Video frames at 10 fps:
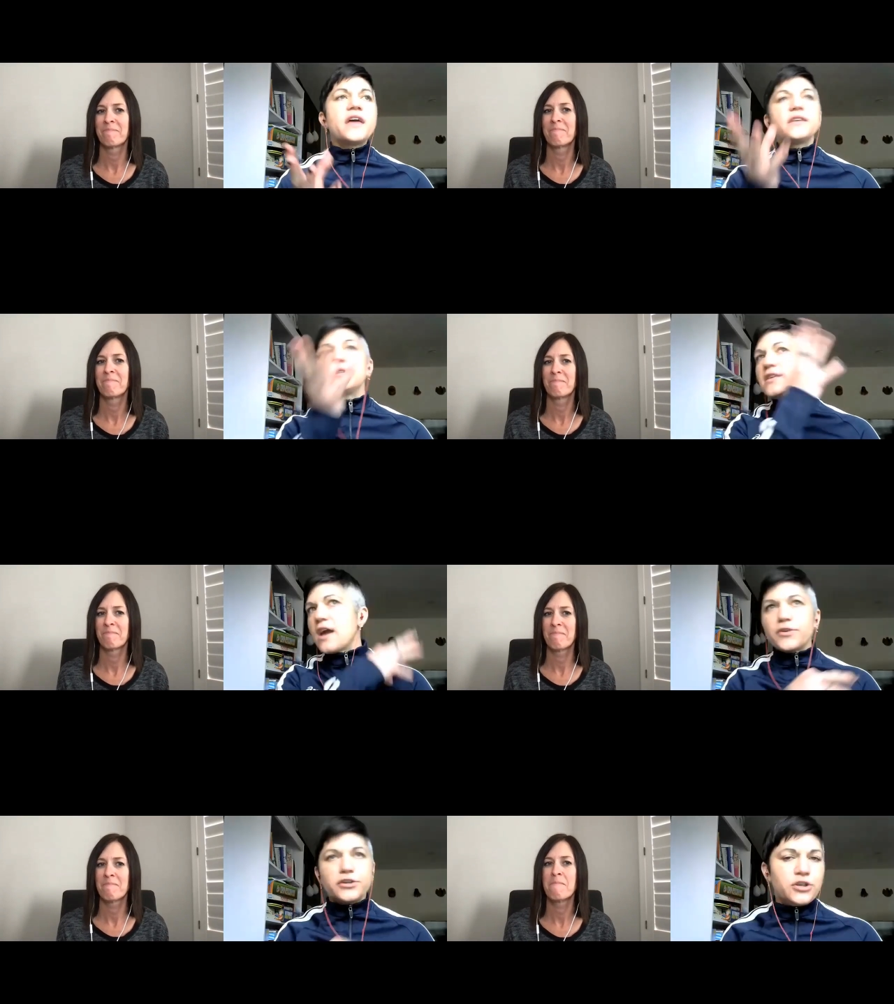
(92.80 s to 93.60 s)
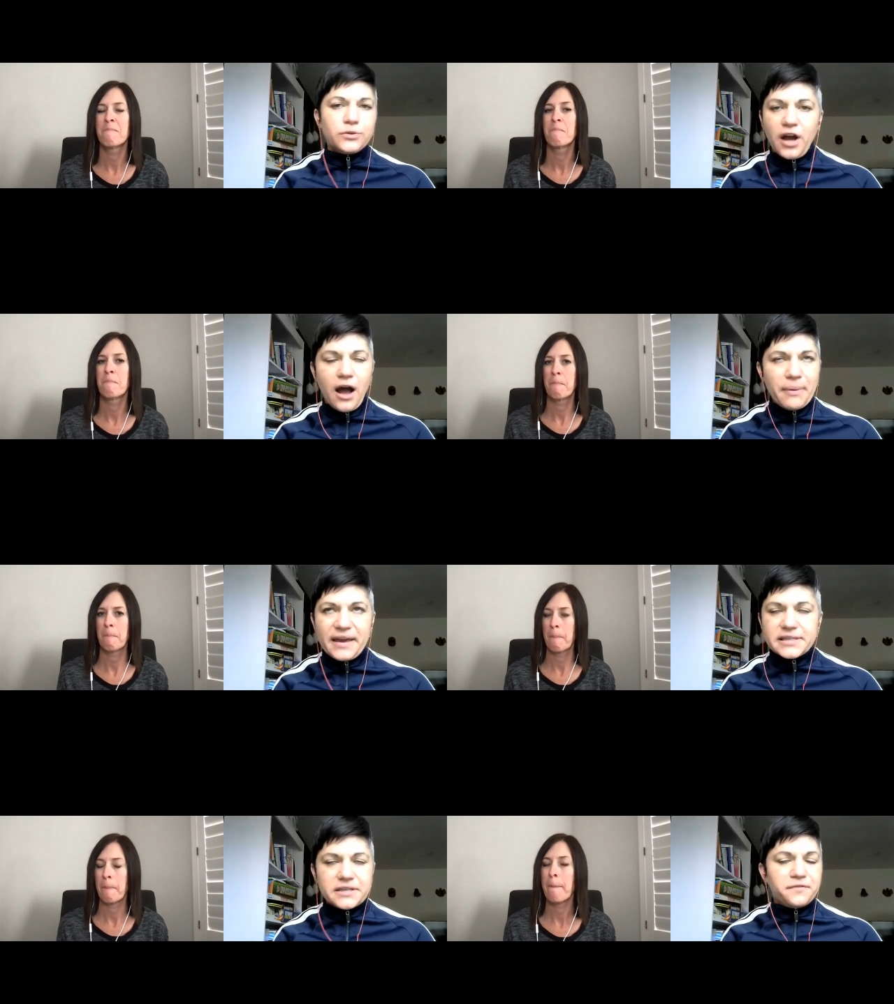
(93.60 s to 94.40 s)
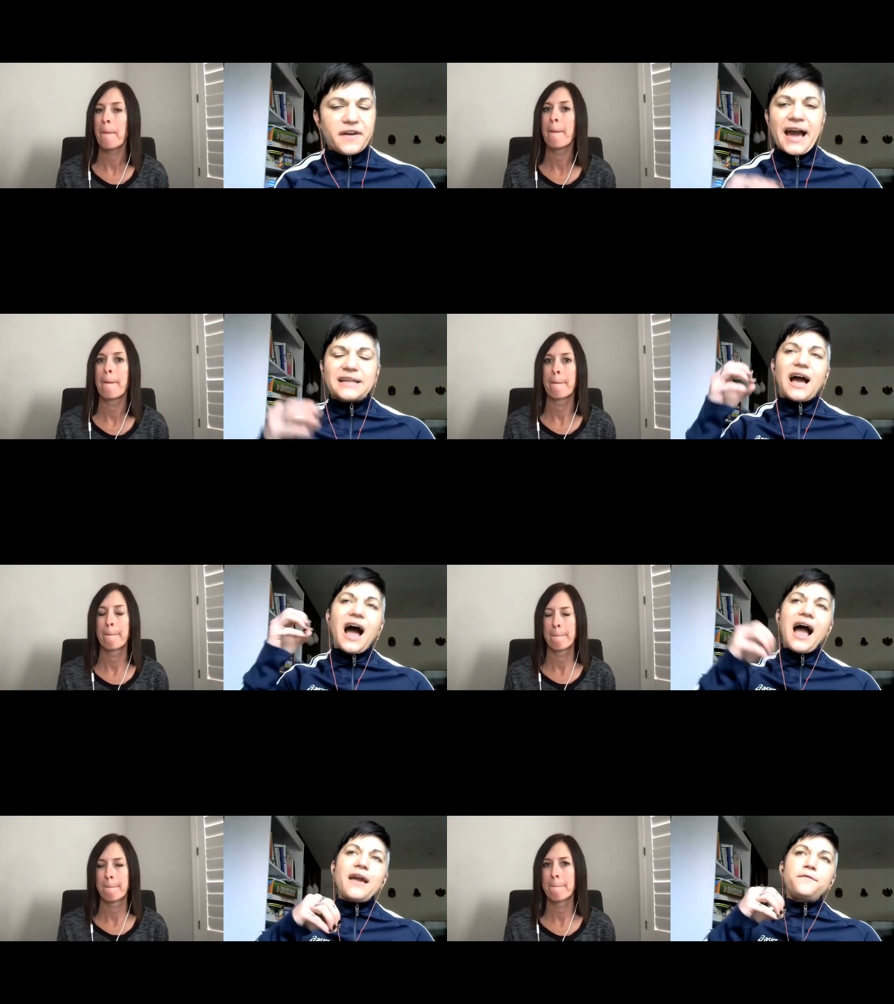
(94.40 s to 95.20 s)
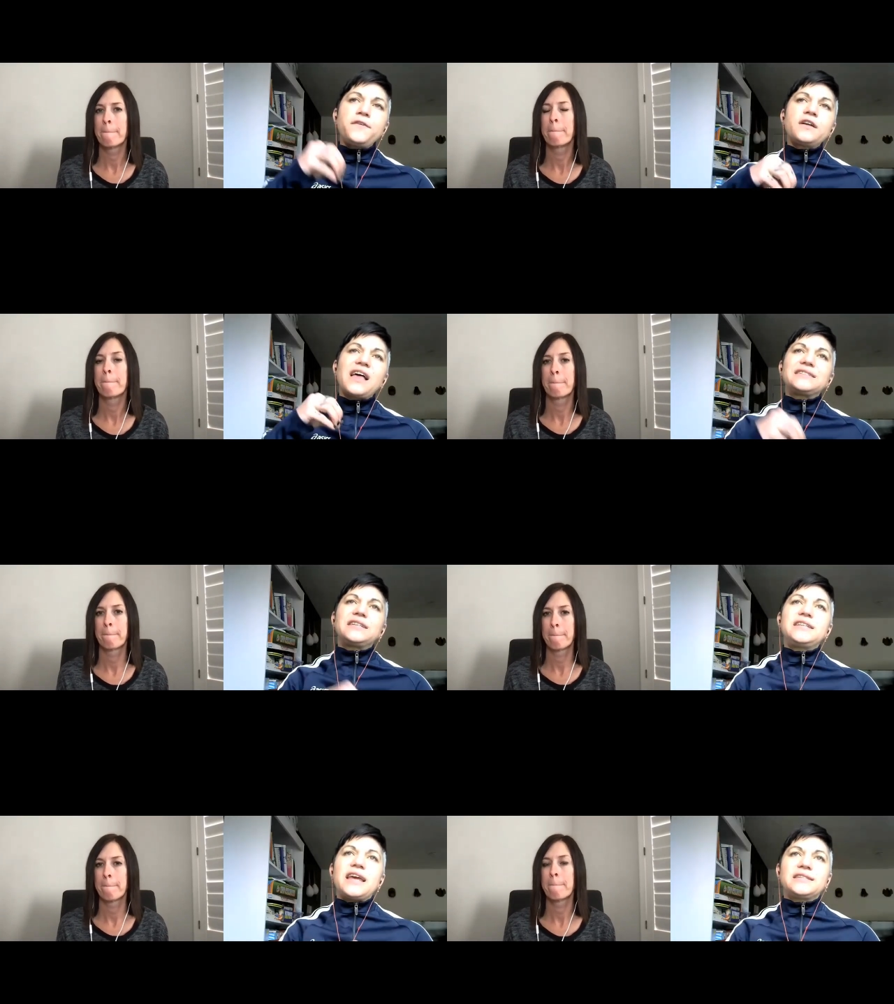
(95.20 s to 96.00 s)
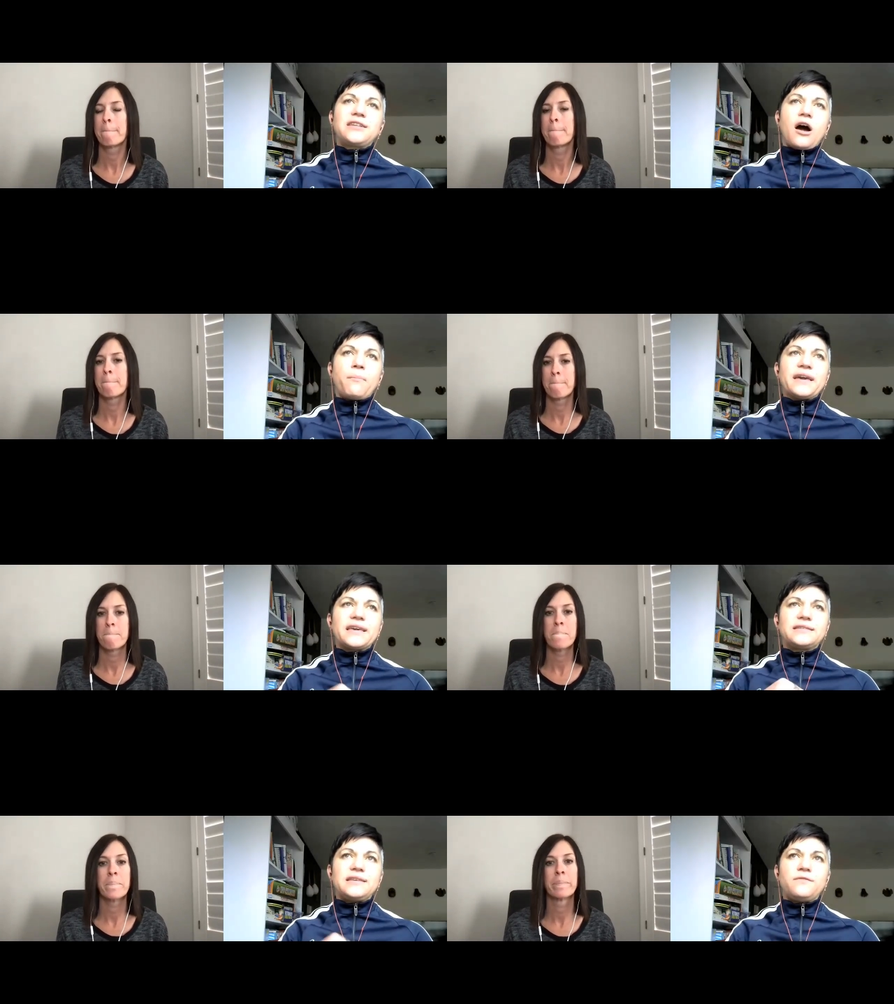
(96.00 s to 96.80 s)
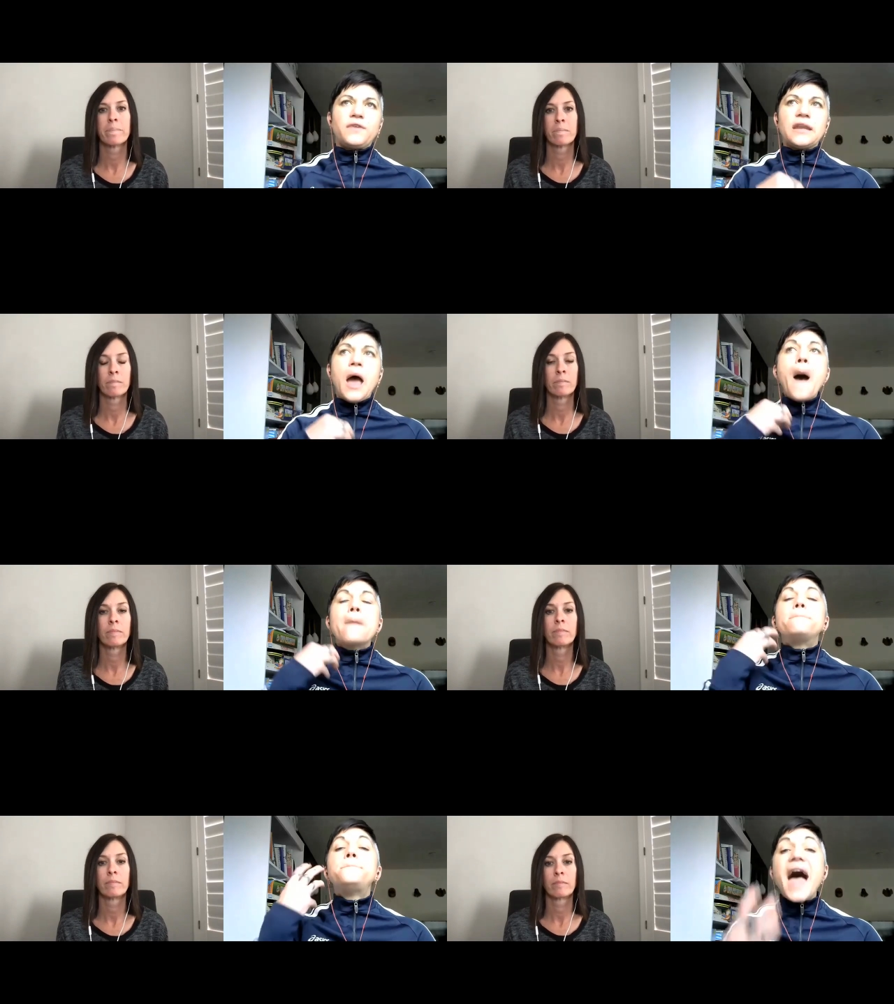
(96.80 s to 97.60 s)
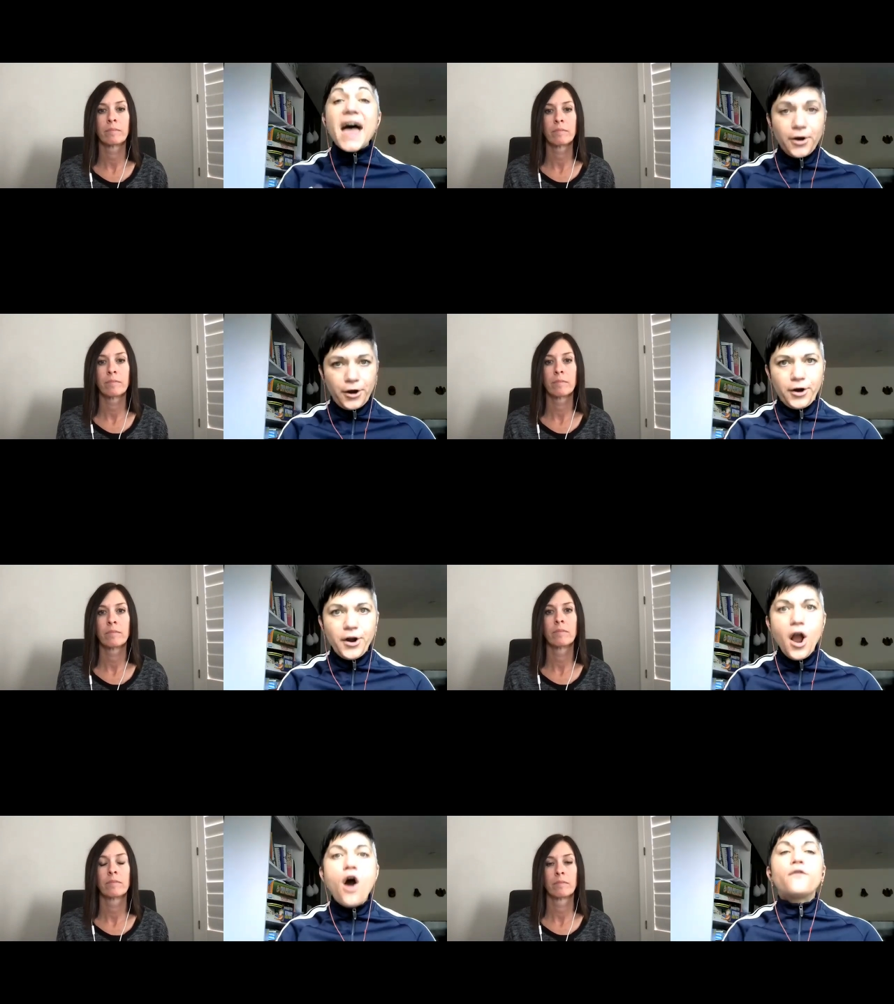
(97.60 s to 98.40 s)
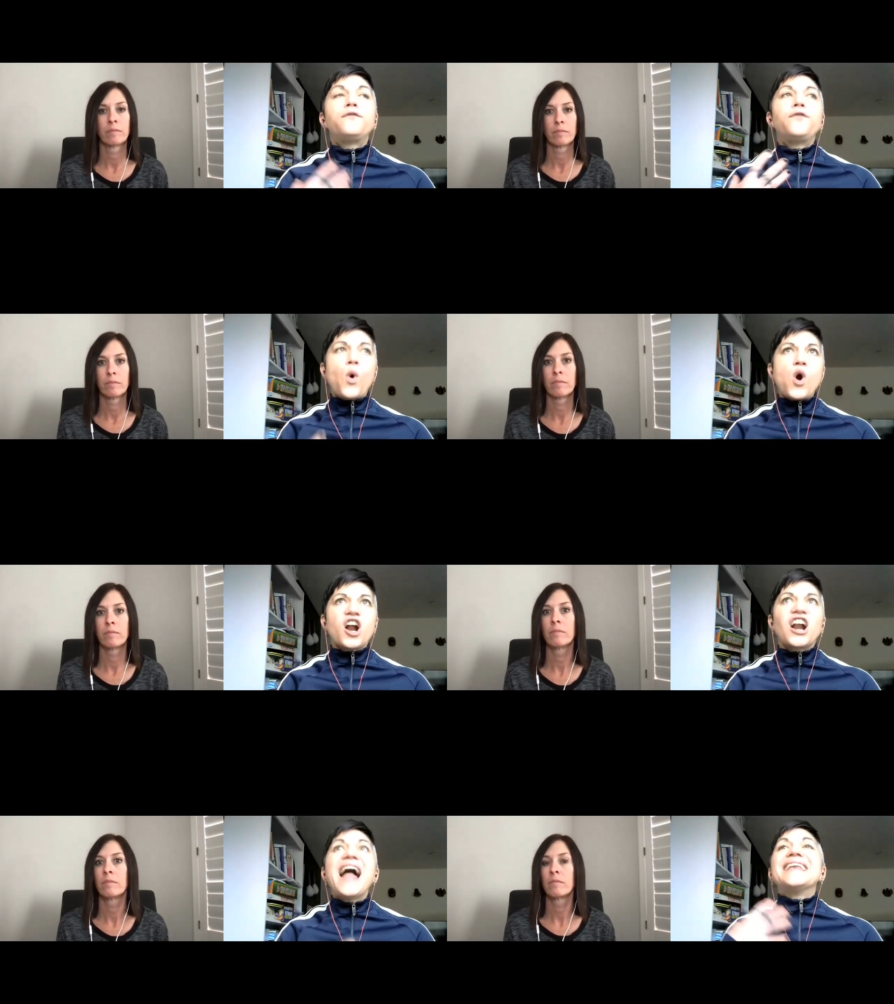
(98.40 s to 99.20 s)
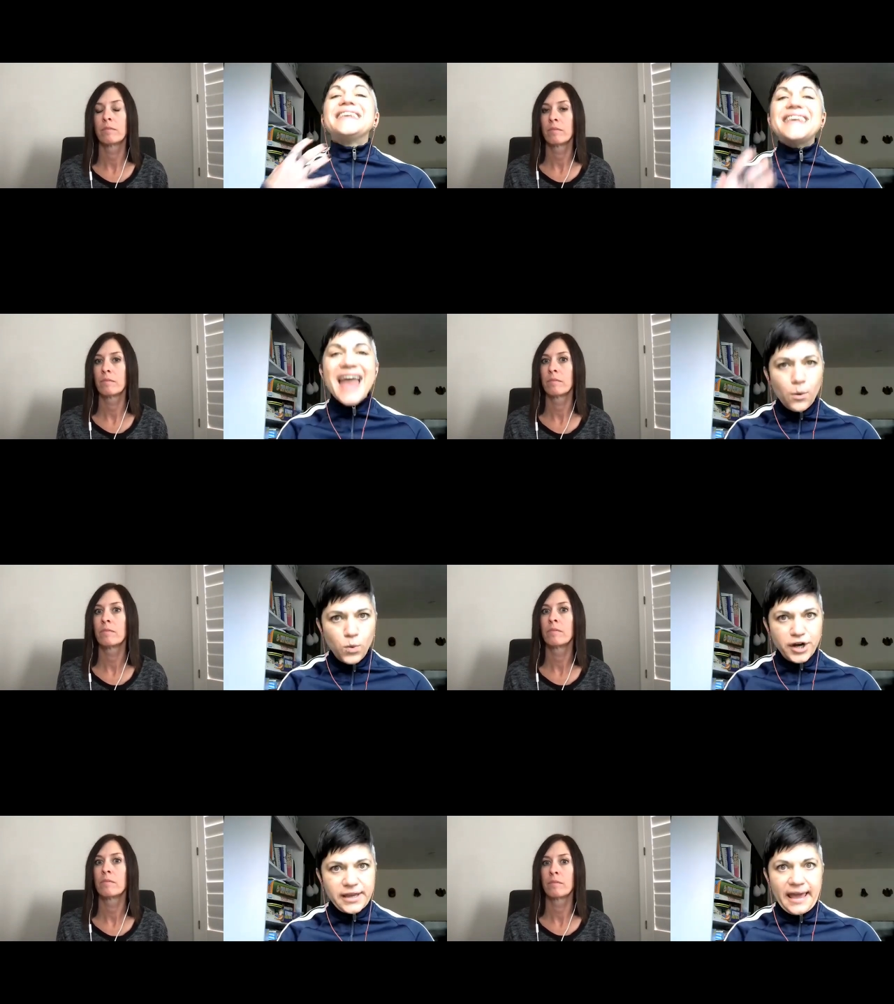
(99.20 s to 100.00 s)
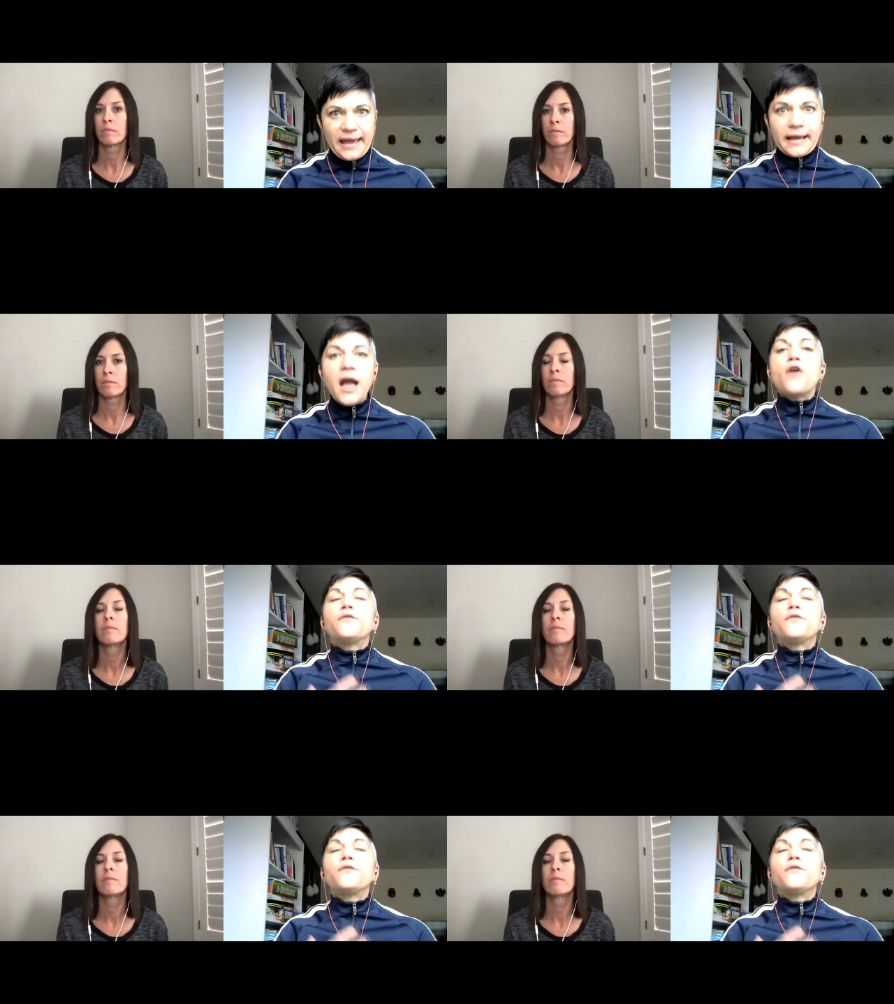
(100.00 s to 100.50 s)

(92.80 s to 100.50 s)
Speaker 1: than the other two topics. In fact, I feel like today's topic is even better for networking,